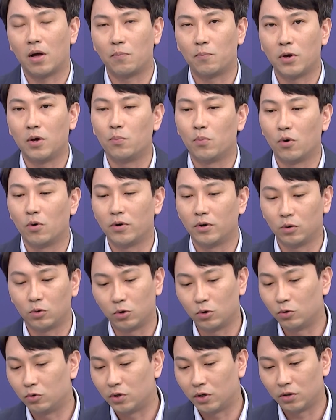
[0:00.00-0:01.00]
people,
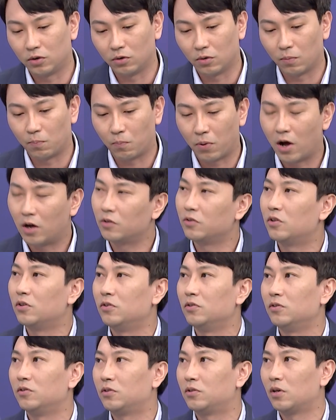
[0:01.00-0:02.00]
including
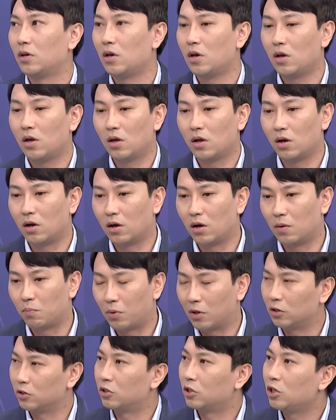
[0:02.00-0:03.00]
pundits,
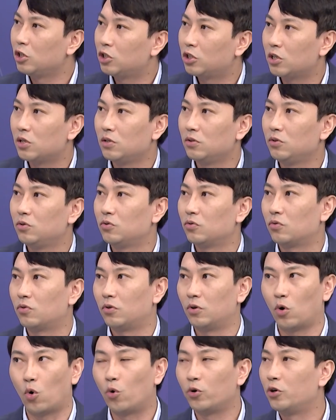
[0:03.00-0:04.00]
politicians,
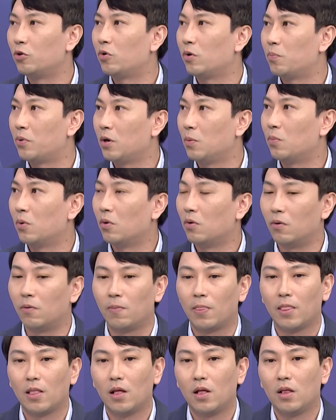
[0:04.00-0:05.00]
or ordinary people,
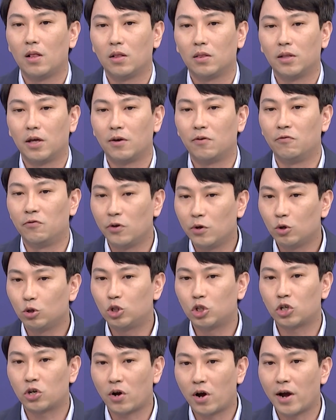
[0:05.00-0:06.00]
they view
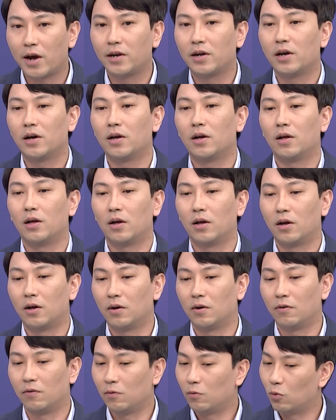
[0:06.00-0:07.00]

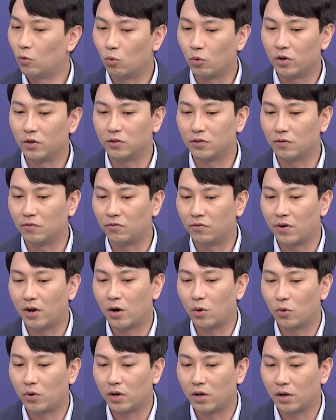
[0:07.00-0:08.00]
China with a
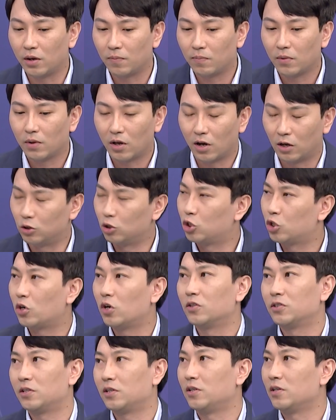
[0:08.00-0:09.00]
very
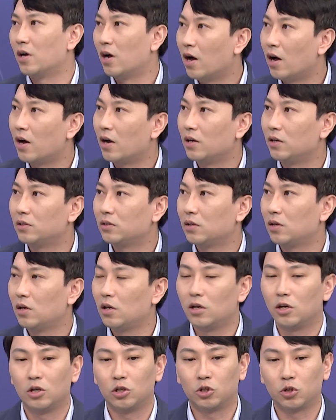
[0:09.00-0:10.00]
untrusting eyes.
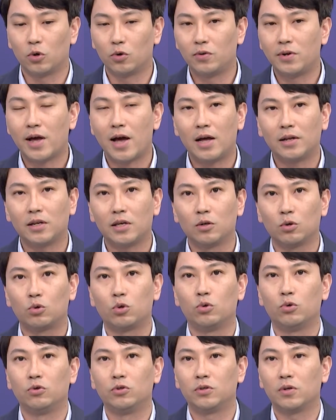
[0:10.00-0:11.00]
So that
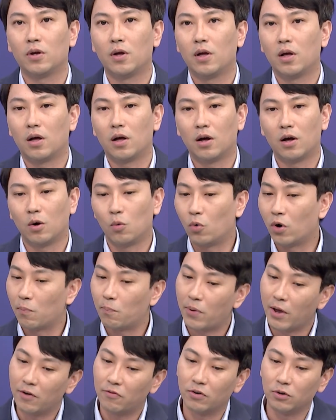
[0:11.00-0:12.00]
includes
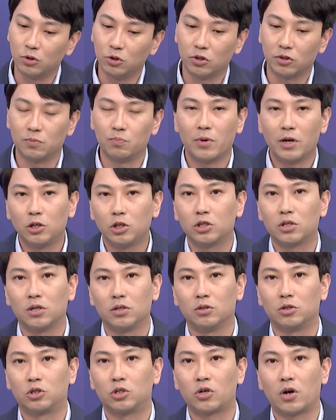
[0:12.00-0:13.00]
what Peifen just
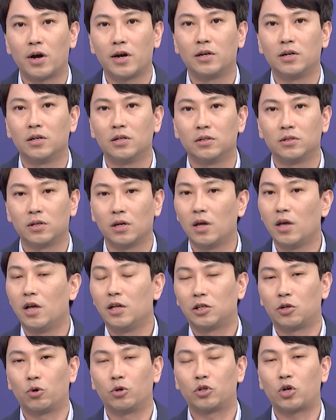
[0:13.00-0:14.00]
mentioned, China's
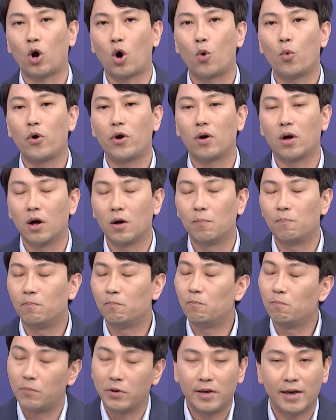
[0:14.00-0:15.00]
territorial
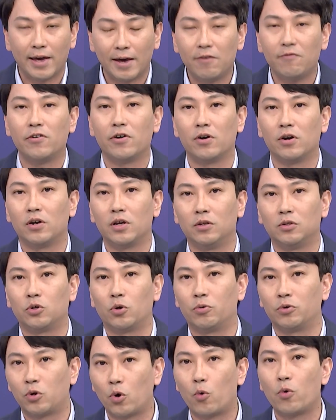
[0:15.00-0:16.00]
behavior in
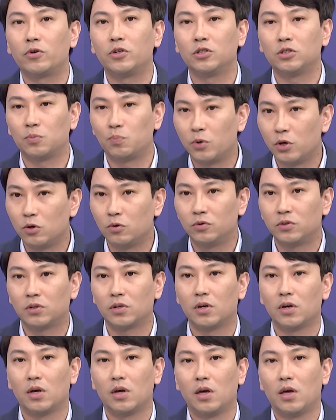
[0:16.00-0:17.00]
territorial disputes,
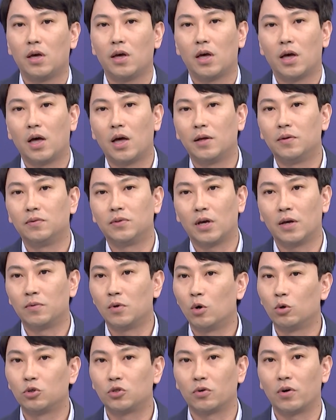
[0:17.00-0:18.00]

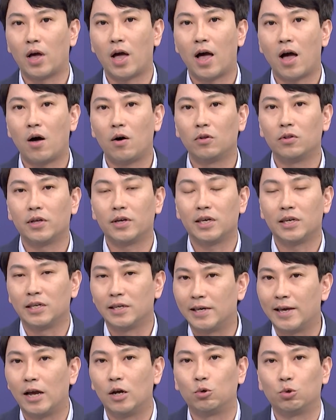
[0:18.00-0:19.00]
and also how they
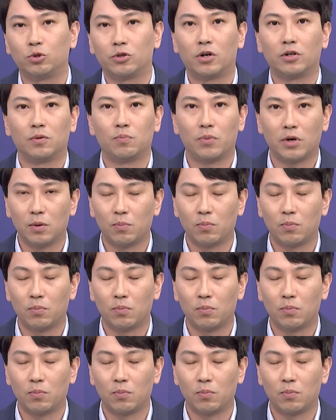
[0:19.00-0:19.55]
engage with other